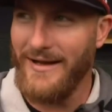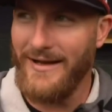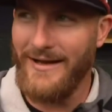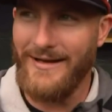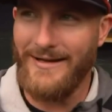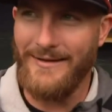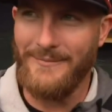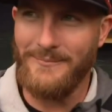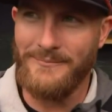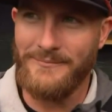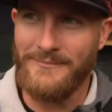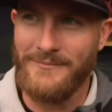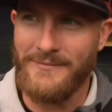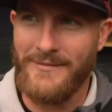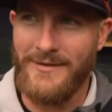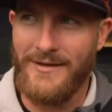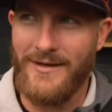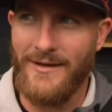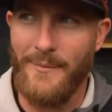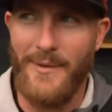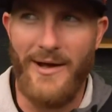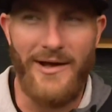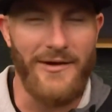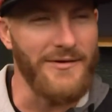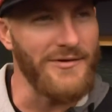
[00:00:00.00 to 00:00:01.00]
Um,
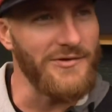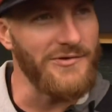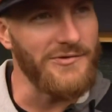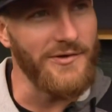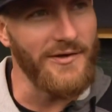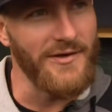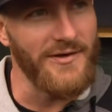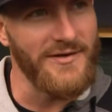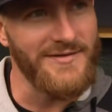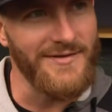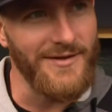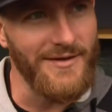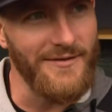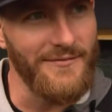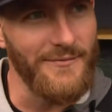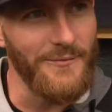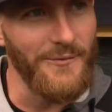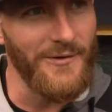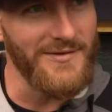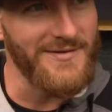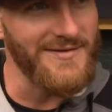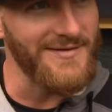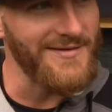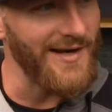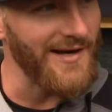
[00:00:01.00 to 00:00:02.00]
come out and enjoy yourself
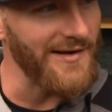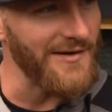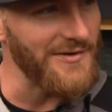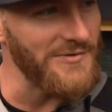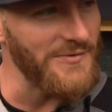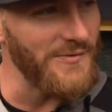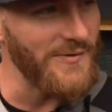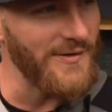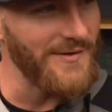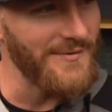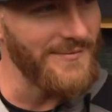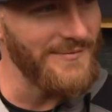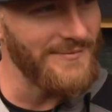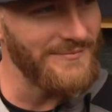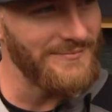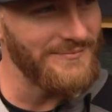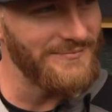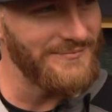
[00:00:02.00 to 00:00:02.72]
and watch the Tigers win.